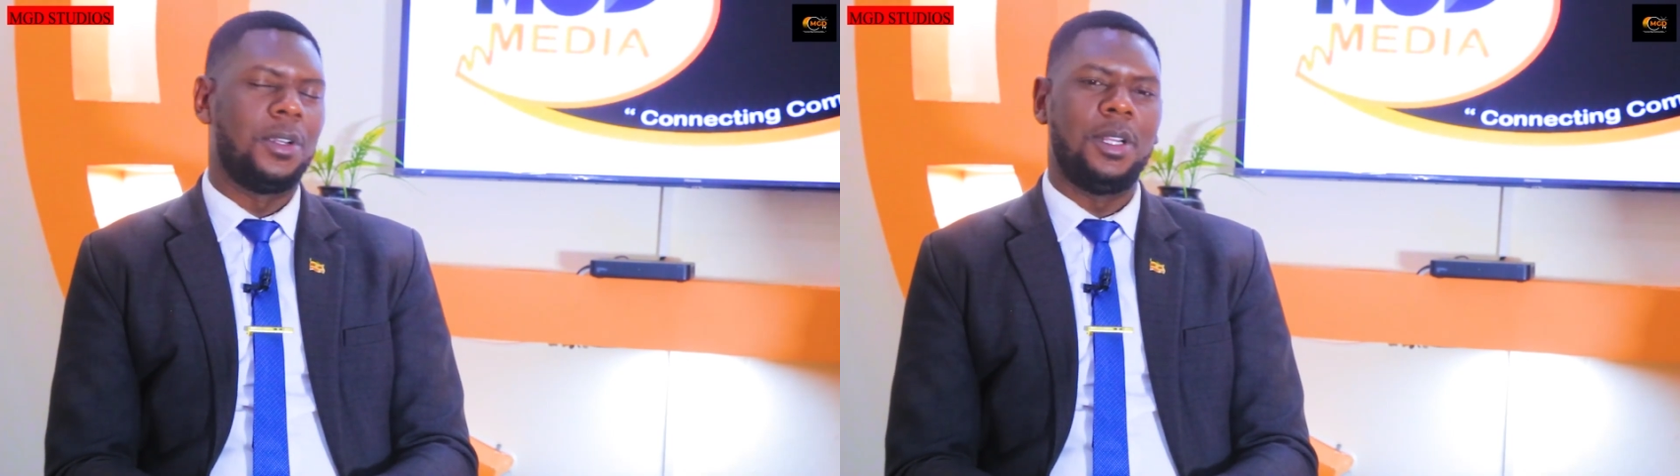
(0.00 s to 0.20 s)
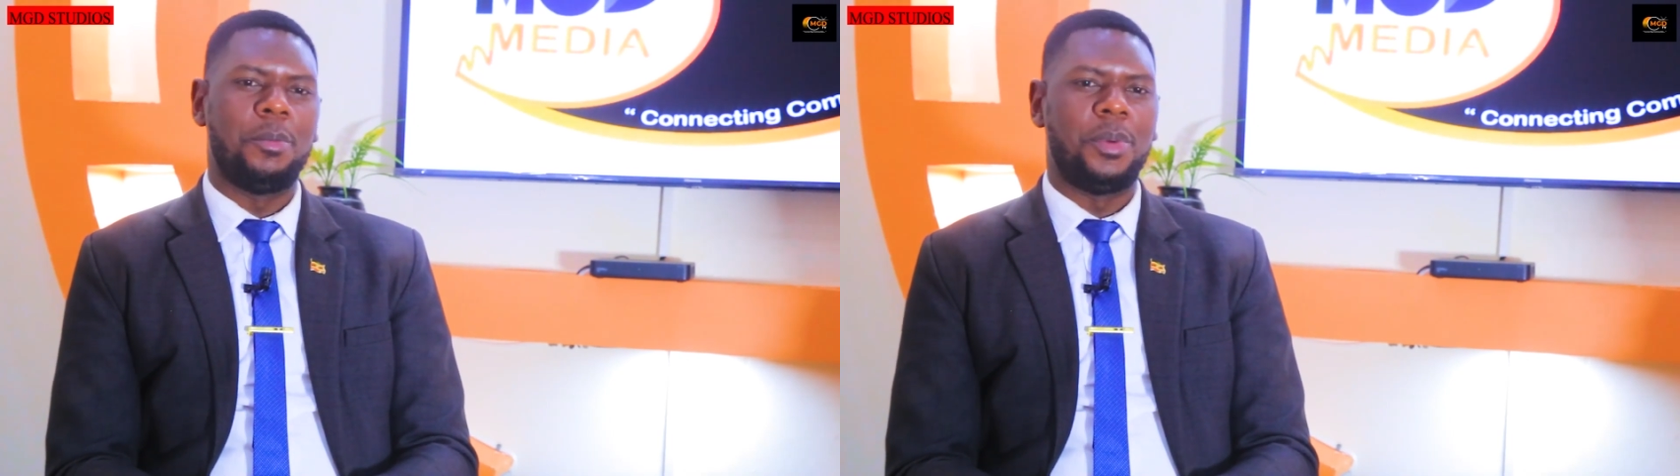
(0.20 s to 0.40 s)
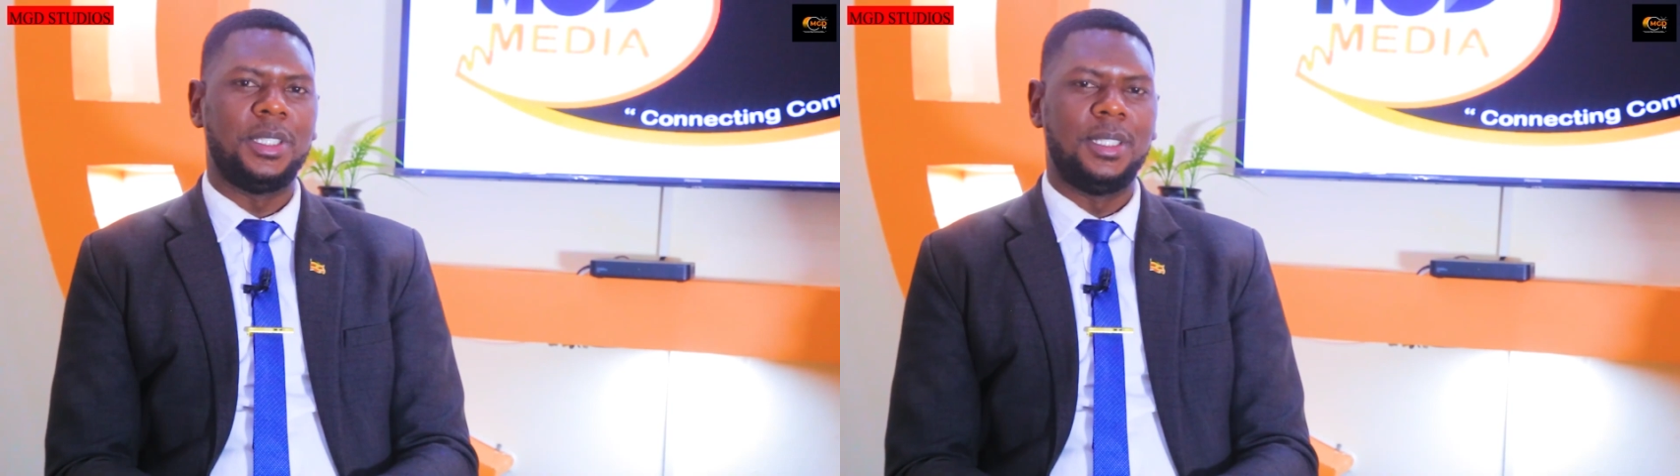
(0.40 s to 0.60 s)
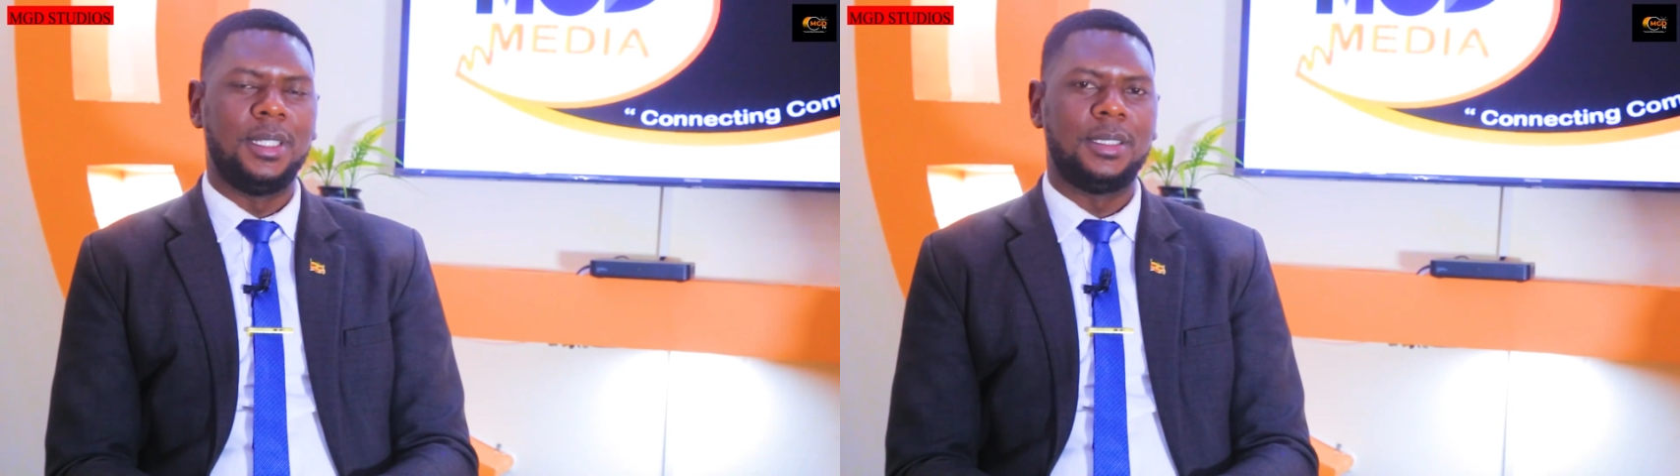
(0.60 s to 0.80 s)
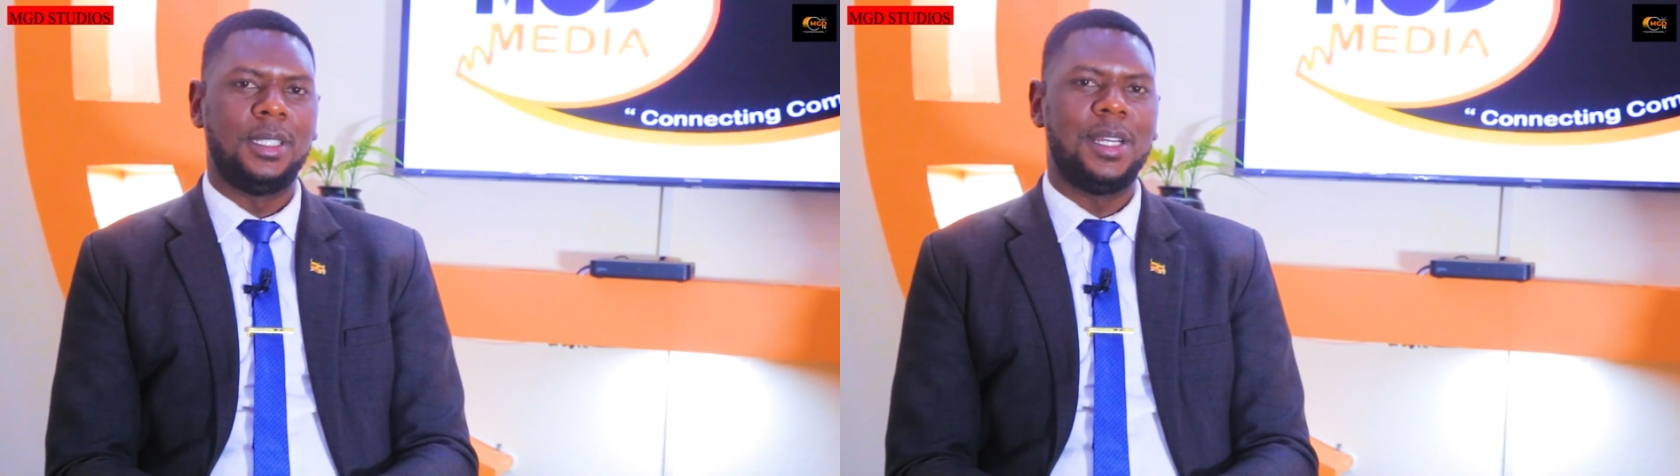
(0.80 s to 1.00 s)
for guild
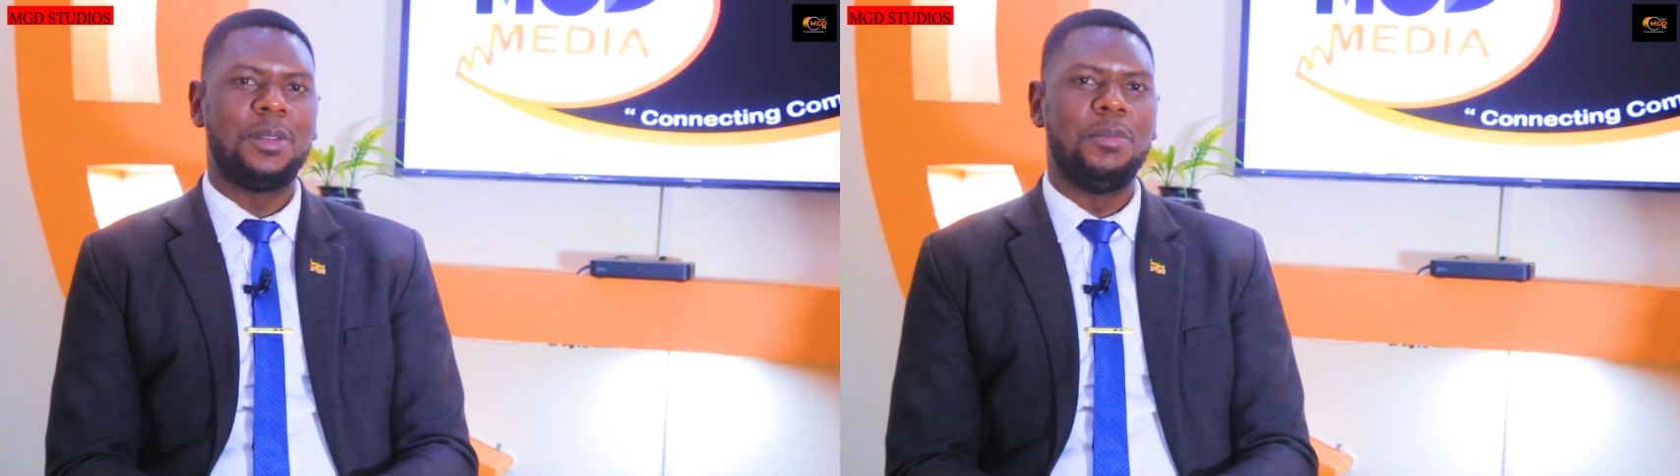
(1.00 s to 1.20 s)
presidency, yeah.